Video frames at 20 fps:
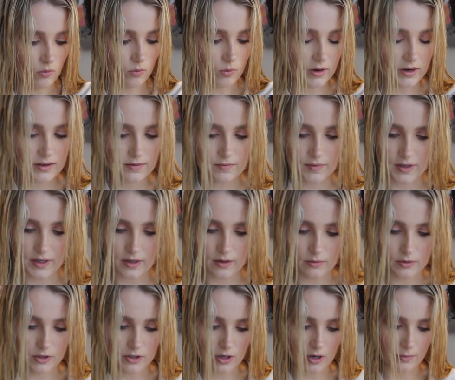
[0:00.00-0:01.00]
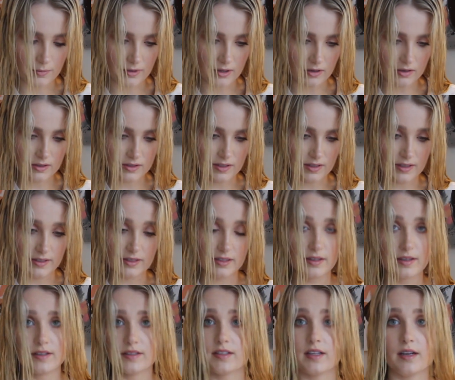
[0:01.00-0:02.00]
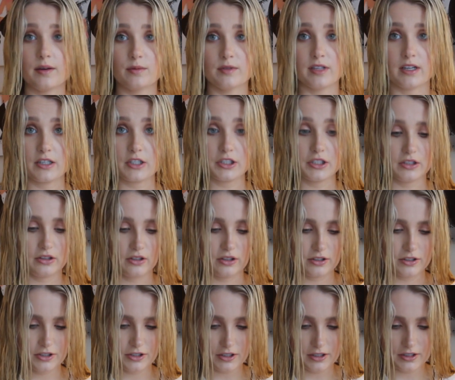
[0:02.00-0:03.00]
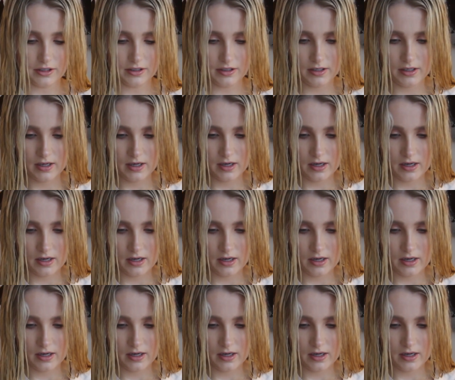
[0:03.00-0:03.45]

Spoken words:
one video which got me onto this and they said it was actually larger.